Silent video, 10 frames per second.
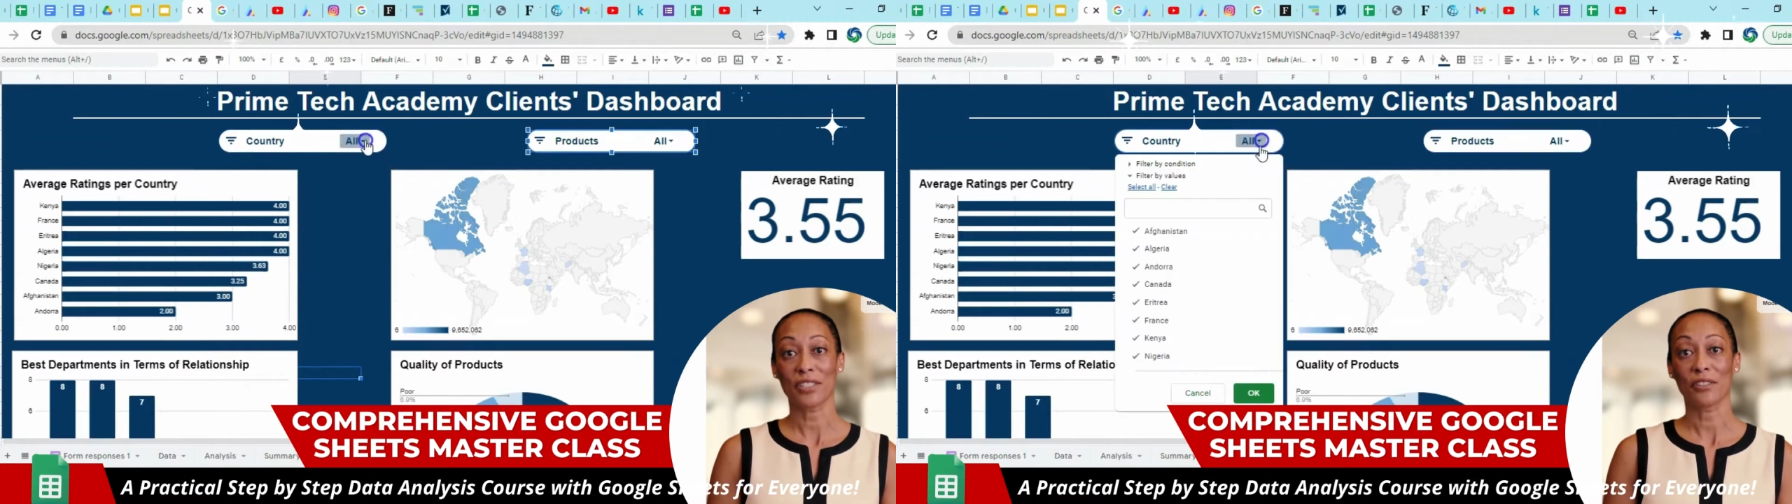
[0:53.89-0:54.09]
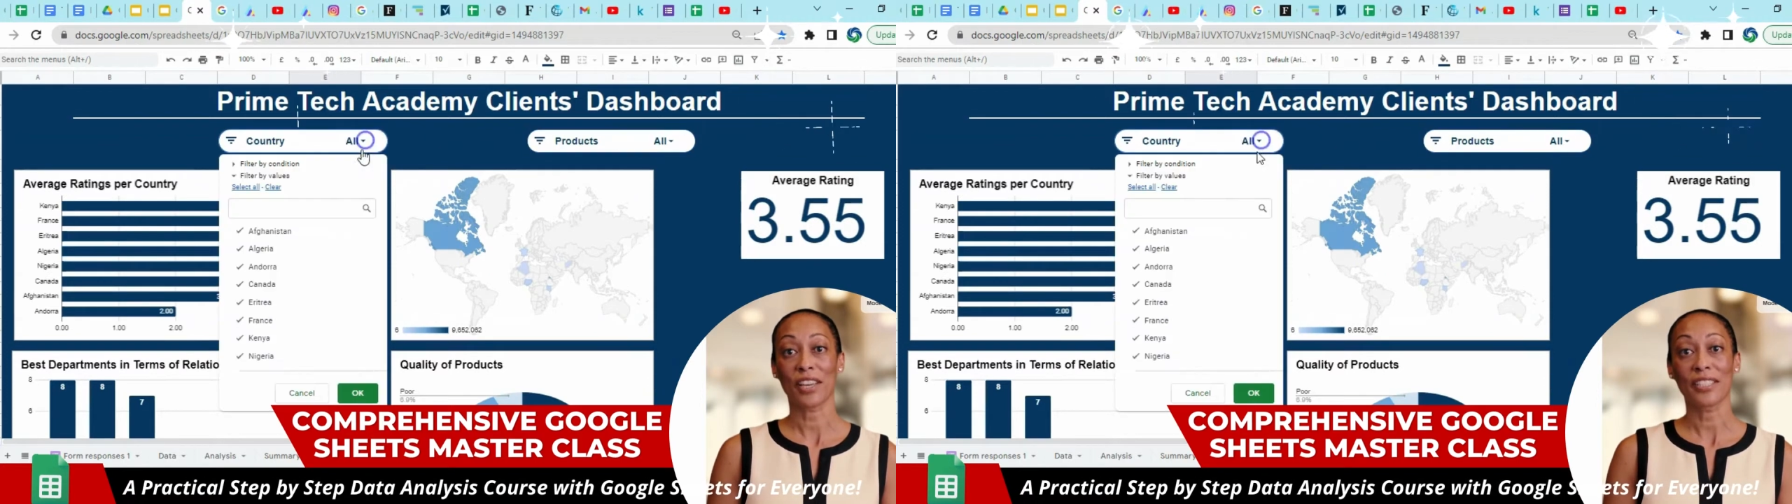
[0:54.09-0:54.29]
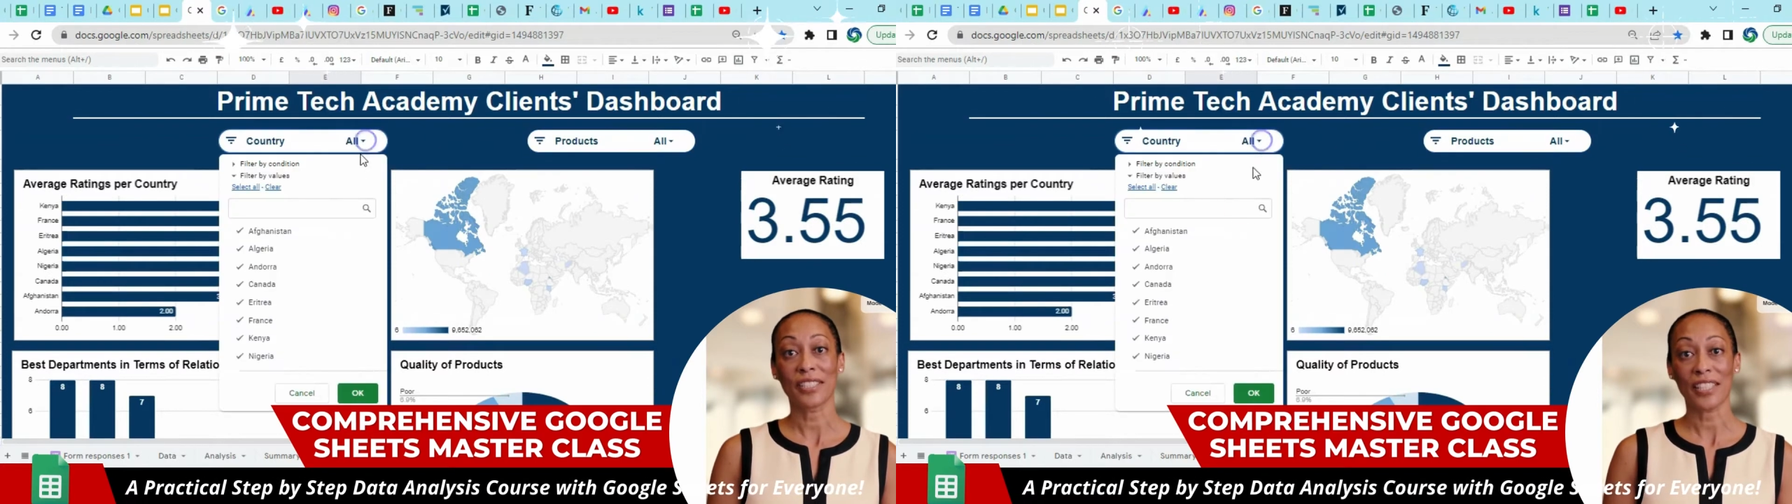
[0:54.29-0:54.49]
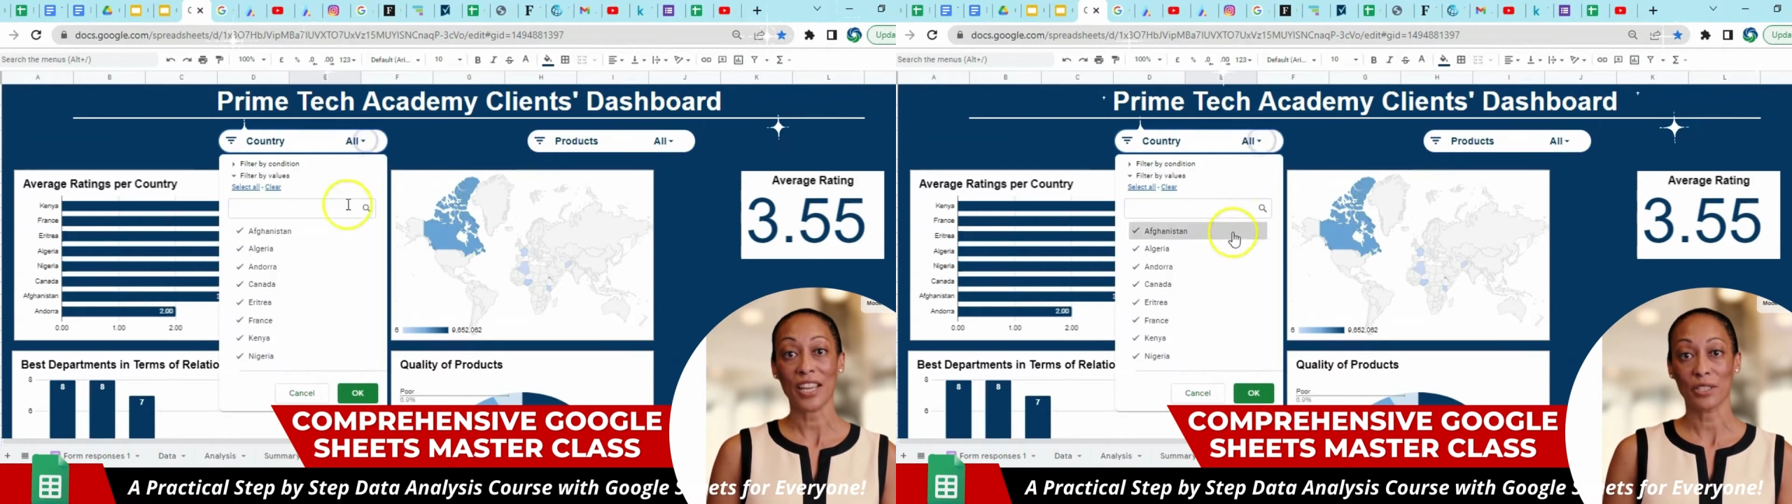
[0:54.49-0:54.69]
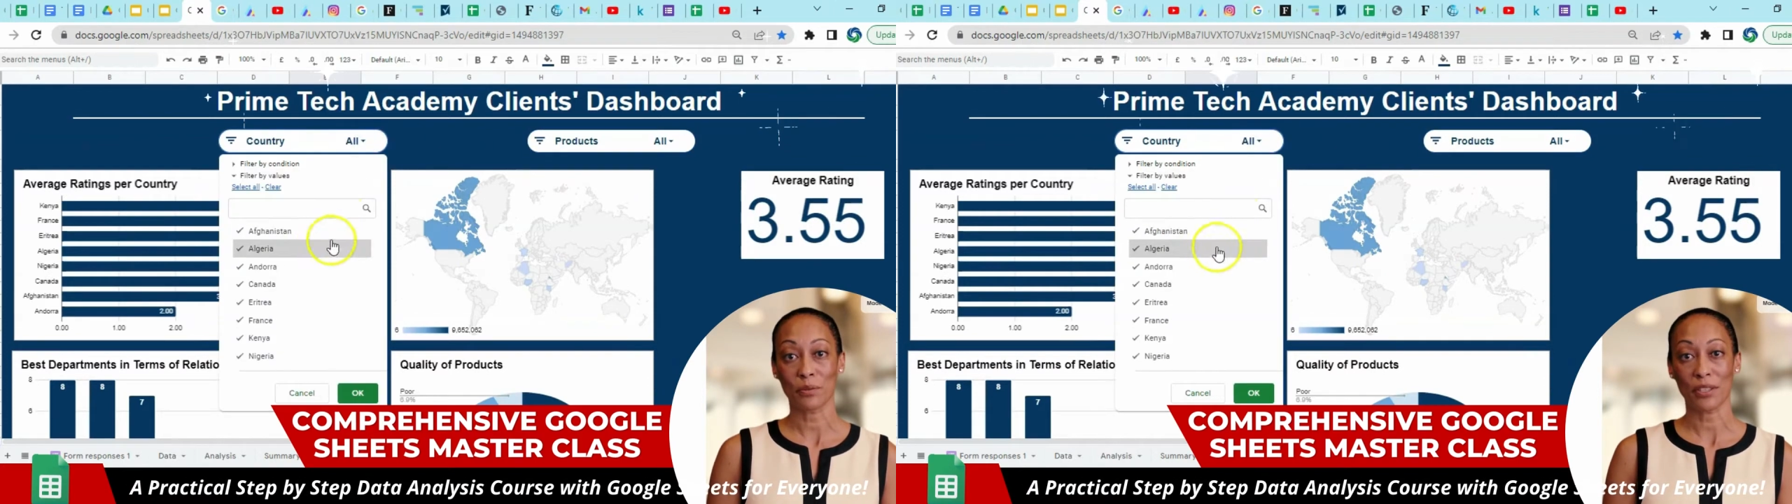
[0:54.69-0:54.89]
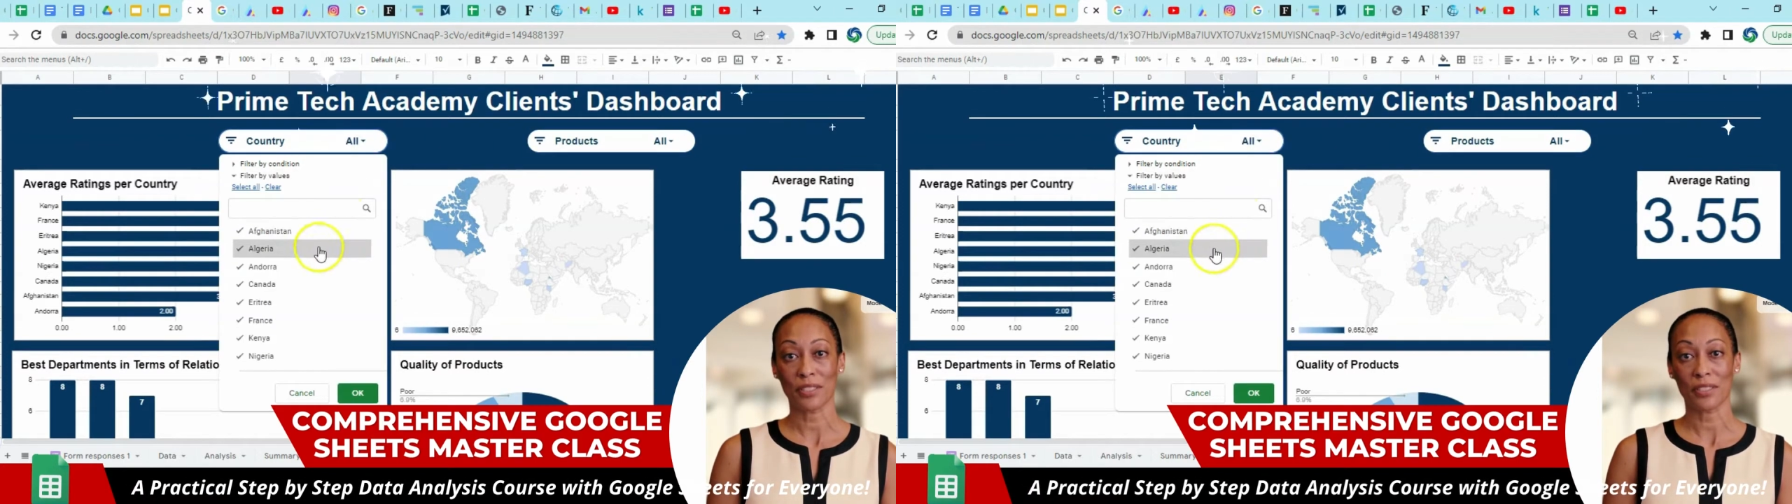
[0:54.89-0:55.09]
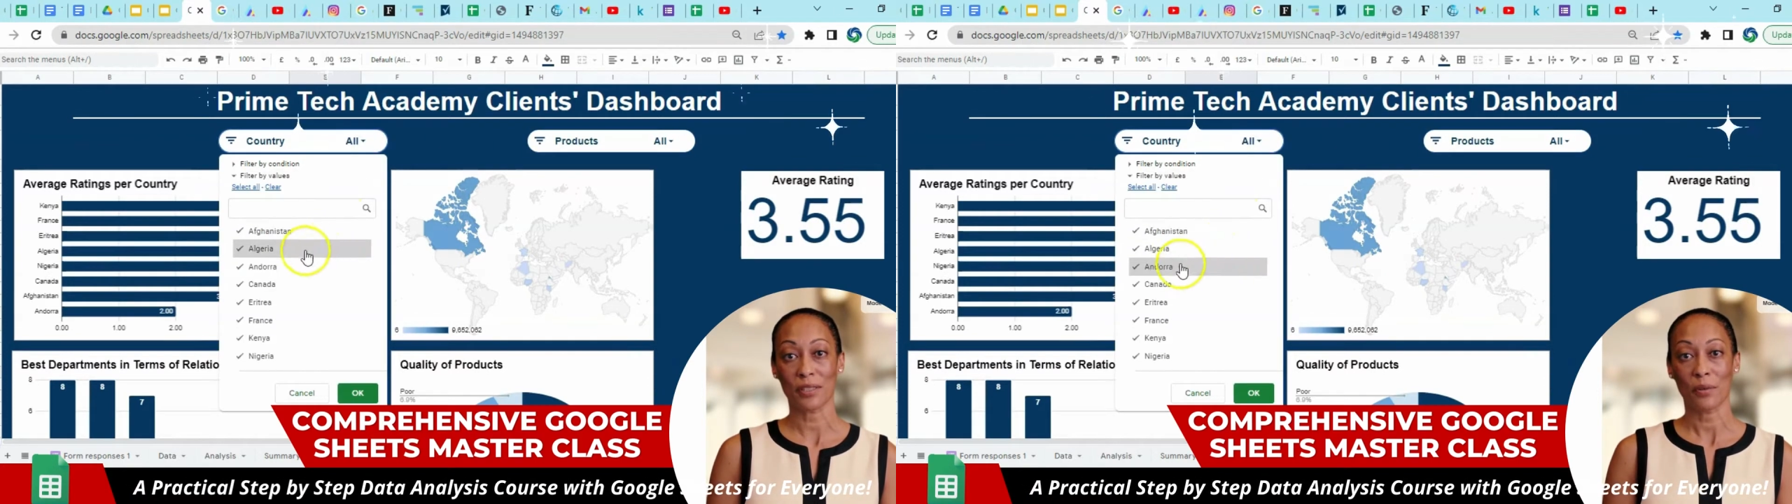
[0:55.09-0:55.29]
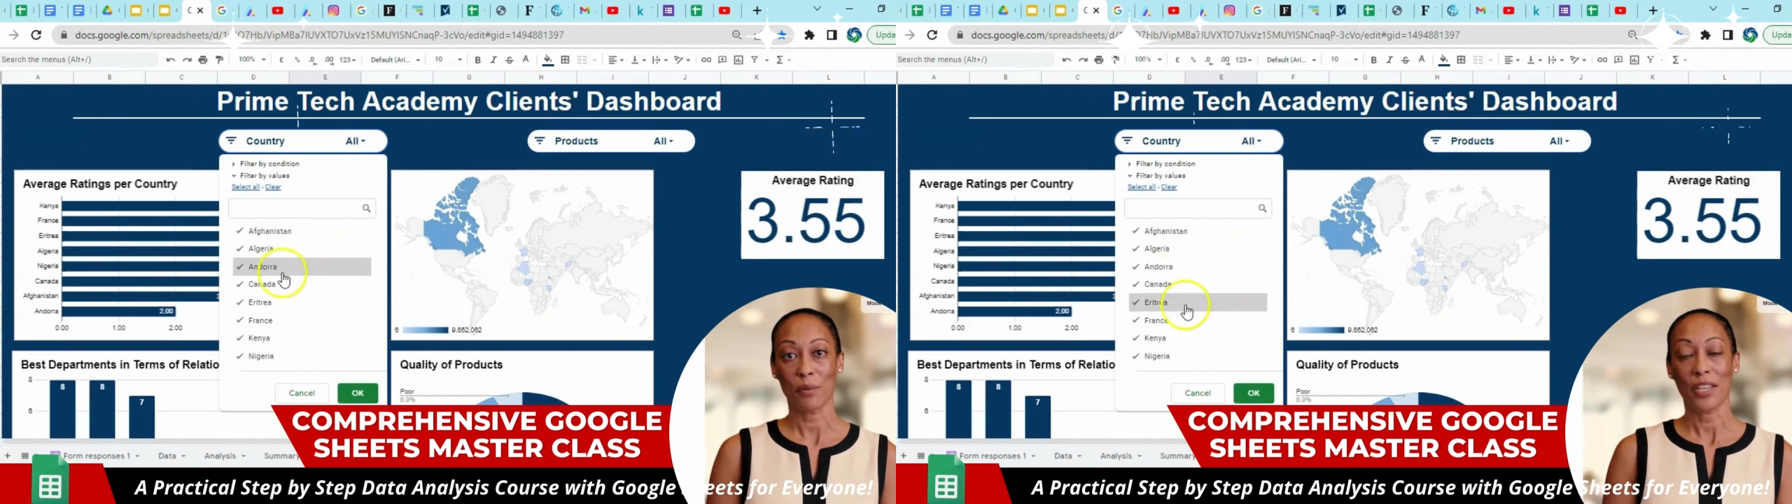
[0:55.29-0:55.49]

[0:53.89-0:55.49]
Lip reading: interactive dashboards